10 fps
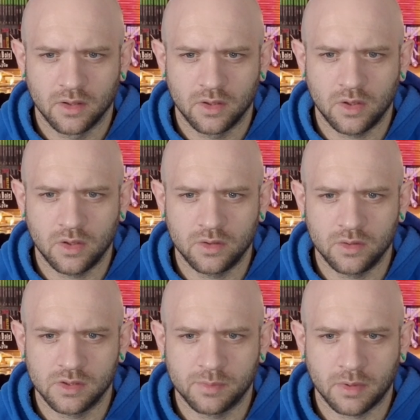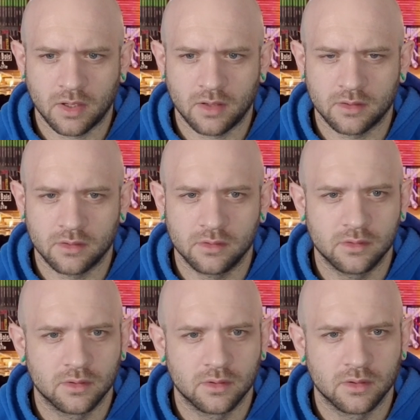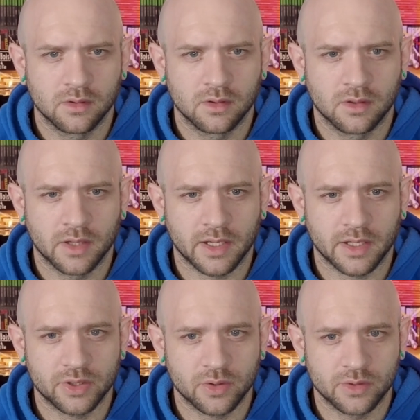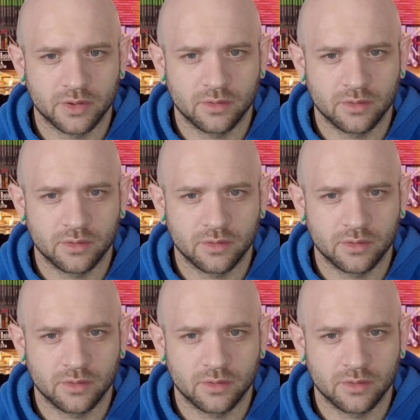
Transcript: You could do a spiccato, like I showed you.